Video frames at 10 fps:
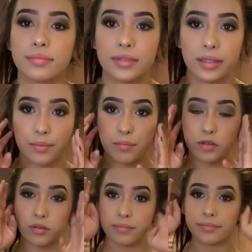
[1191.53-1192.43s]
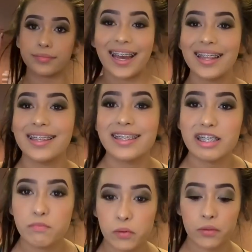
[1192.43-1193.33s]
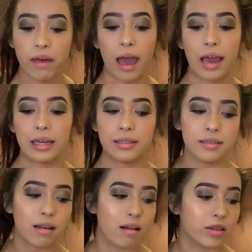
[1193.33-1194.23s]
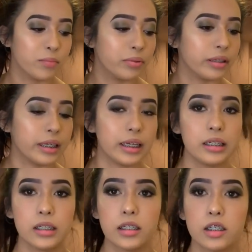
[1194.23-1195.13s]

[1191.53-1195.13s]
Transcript: And then boom, this is both eyes all complete.